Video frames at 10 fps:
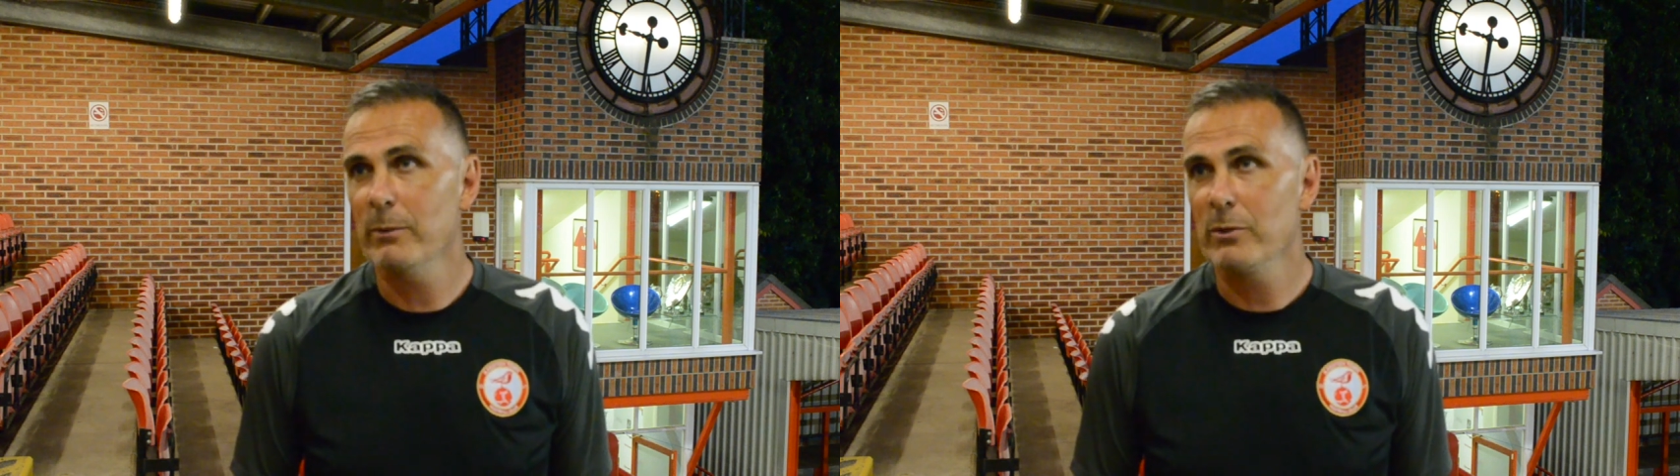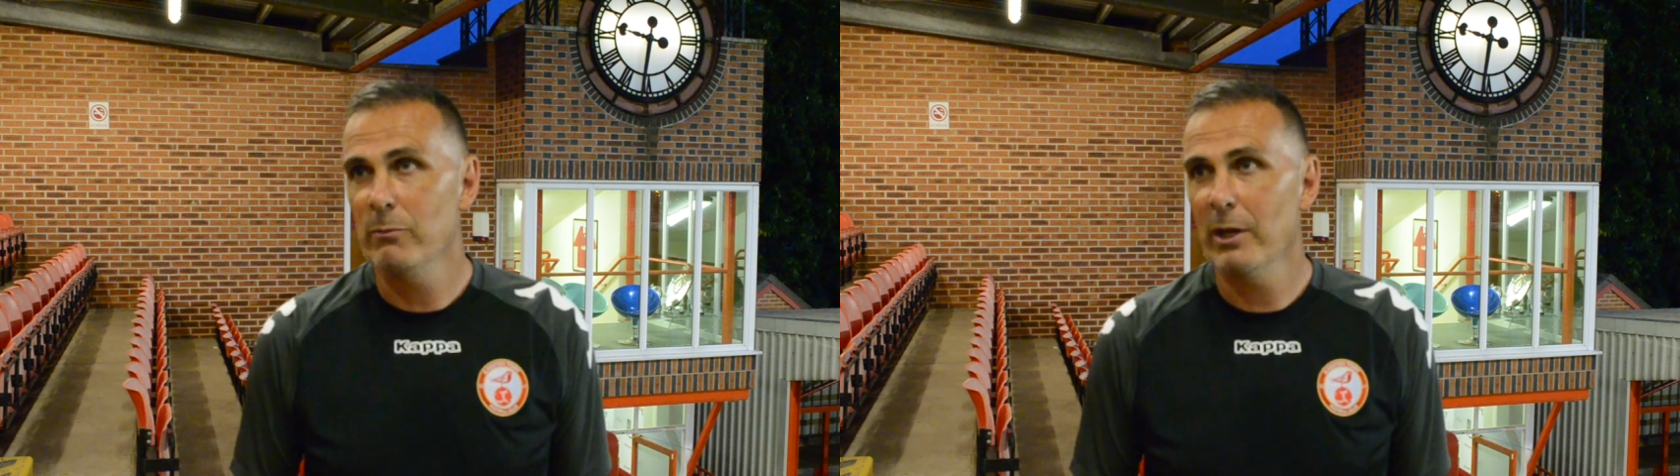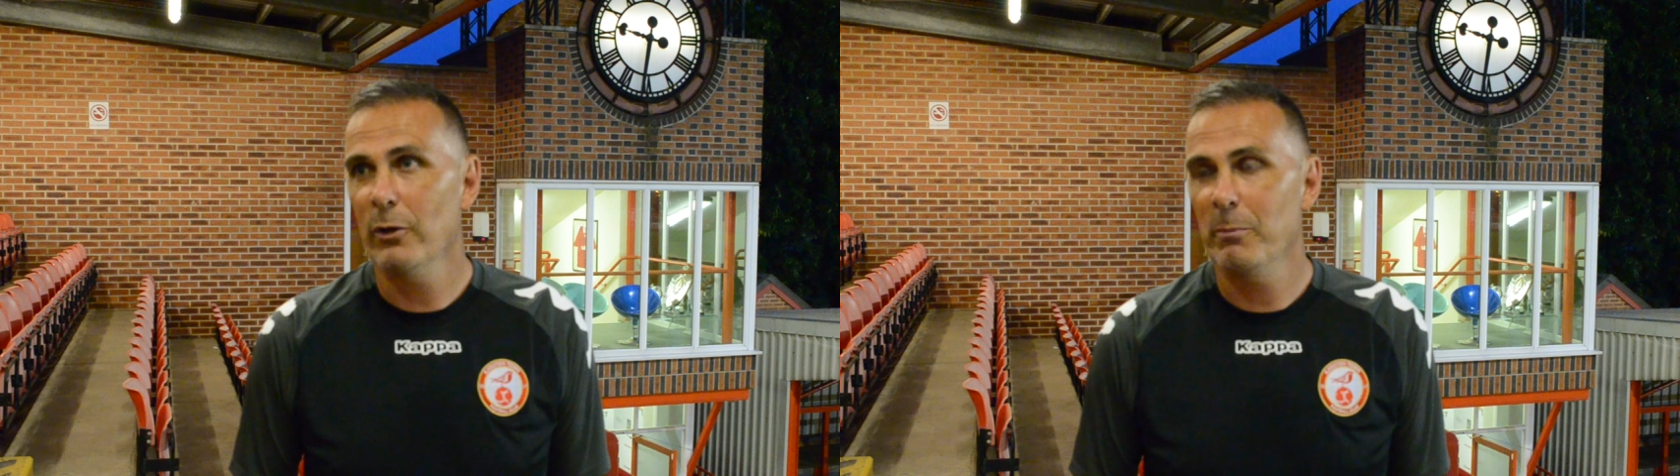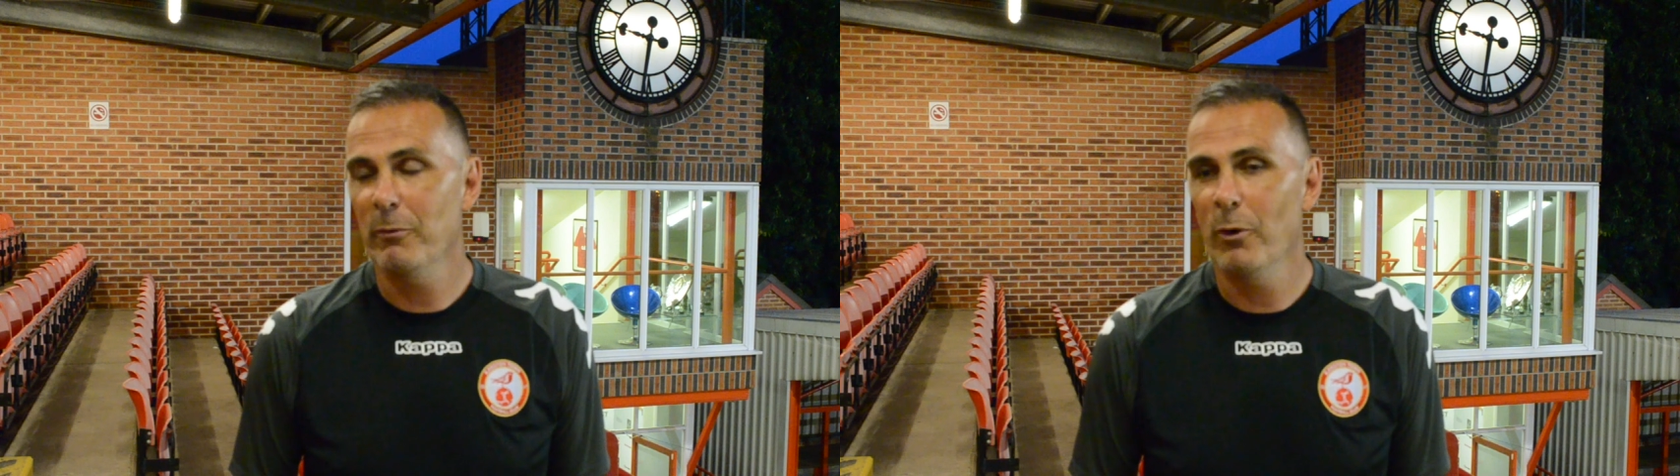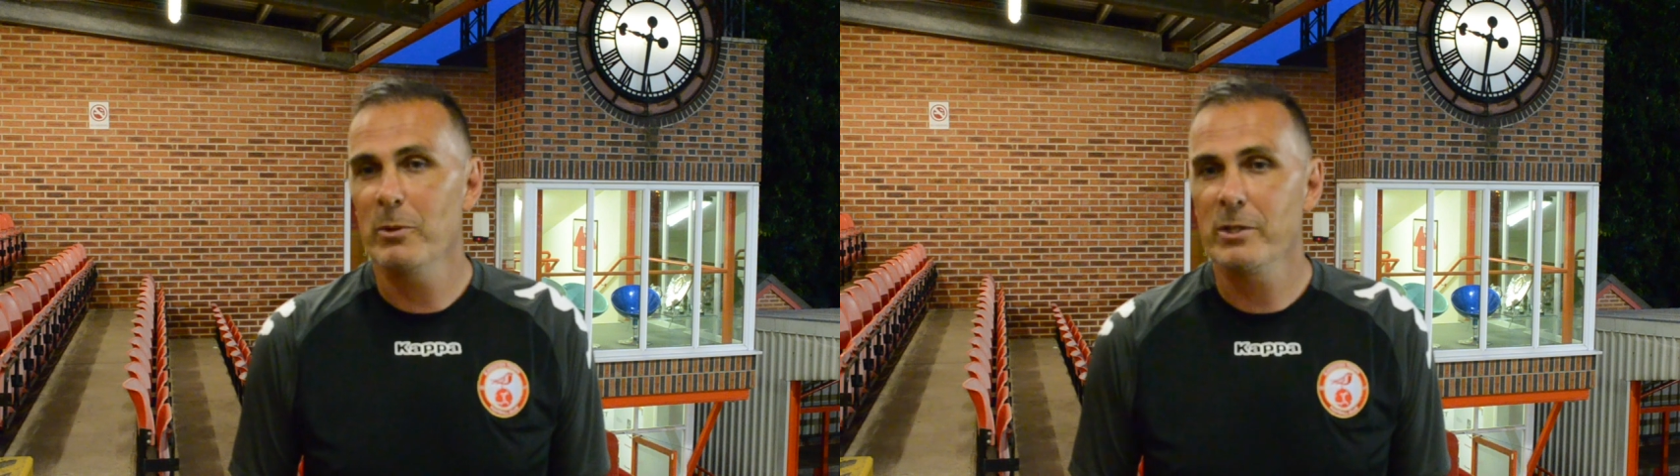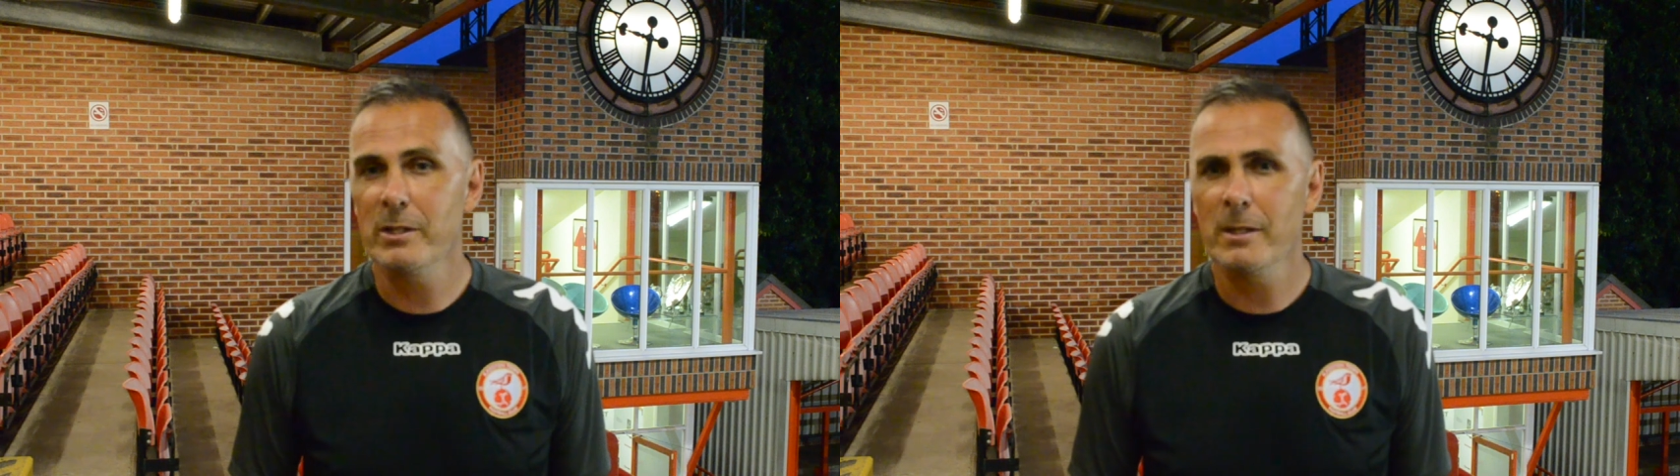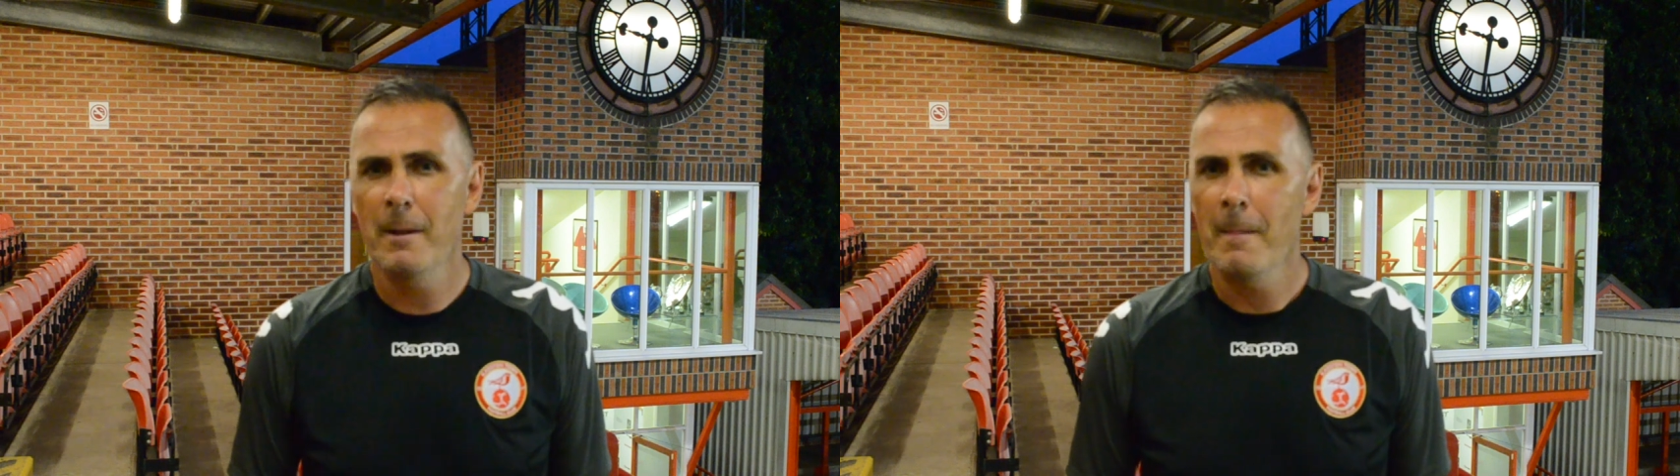There's some really good performances.